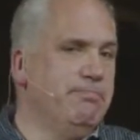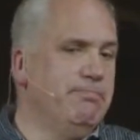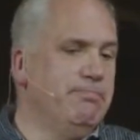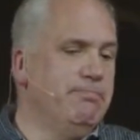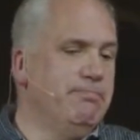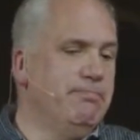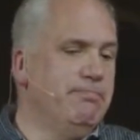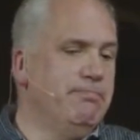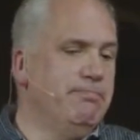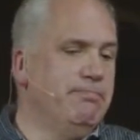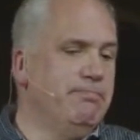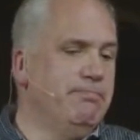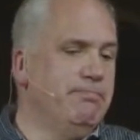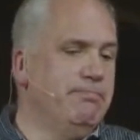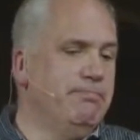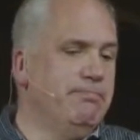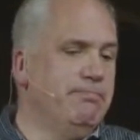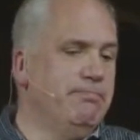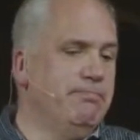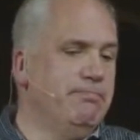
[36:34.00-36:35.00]

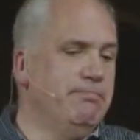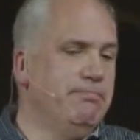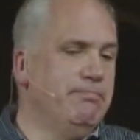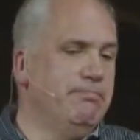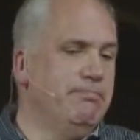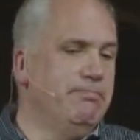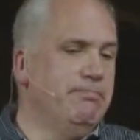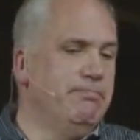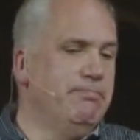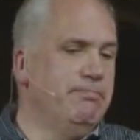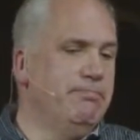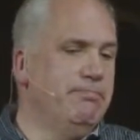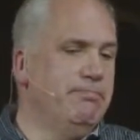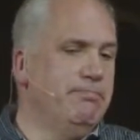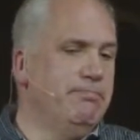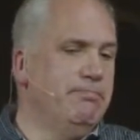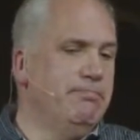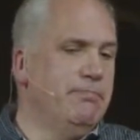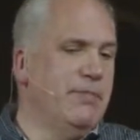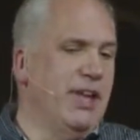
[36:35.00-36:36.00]

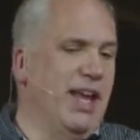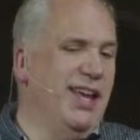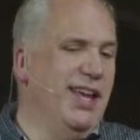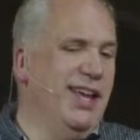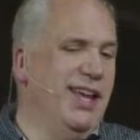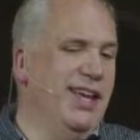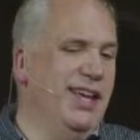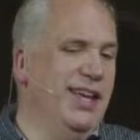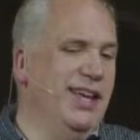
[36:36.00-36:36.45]
Nobody speaks.